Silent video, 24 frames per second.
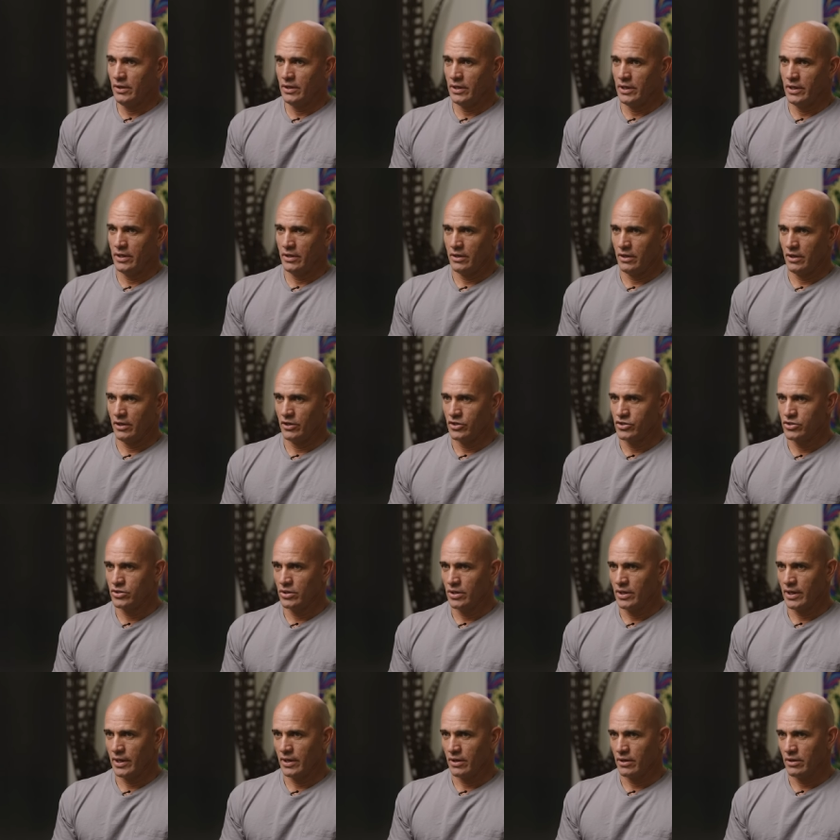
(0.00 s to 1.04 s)
and
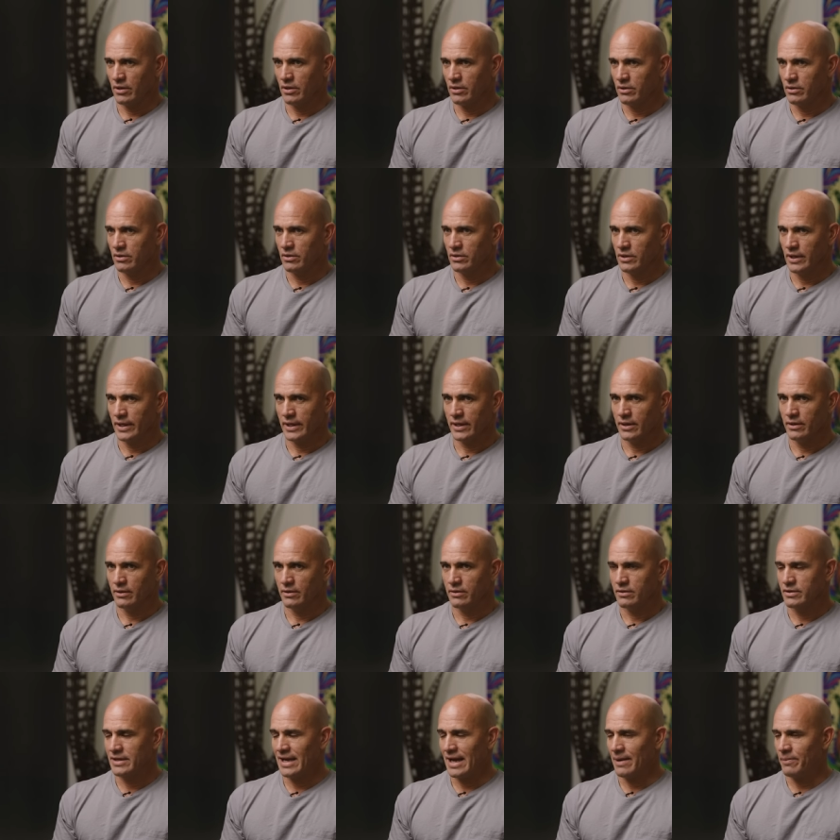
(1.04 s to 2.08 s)
understood how to like
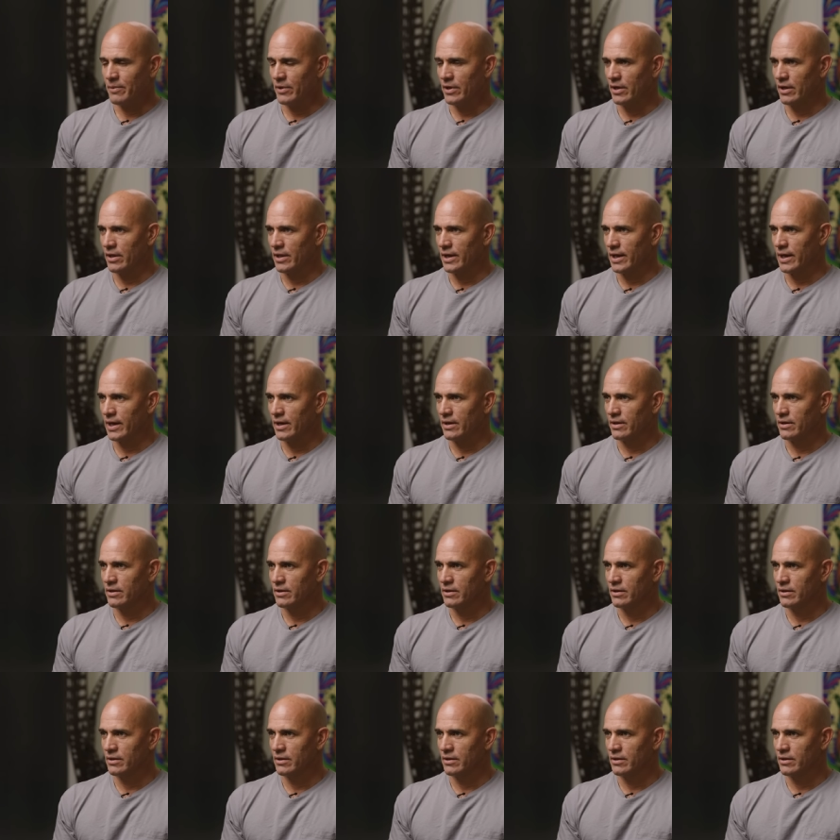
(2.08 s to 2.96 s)
tap into that.